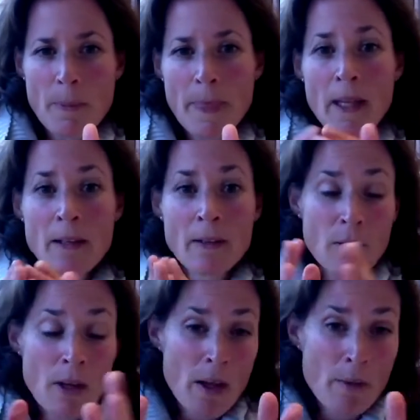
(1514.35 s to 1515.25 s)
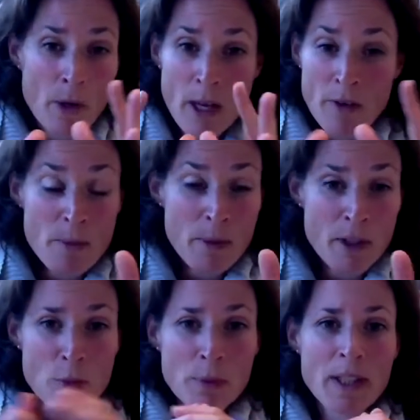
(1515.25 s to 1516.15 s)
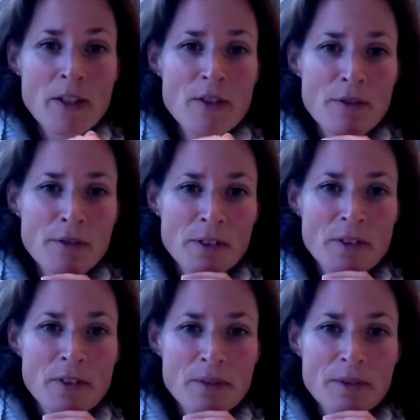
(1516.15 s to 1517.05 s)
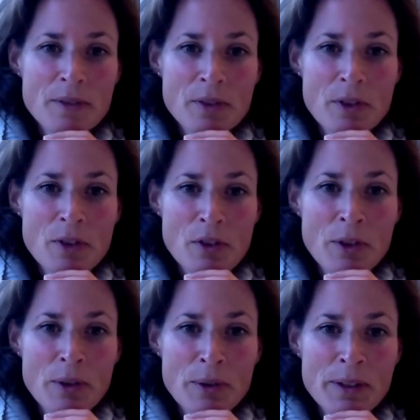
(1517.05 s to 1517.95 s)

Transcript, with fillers: And everybody's brain is different. So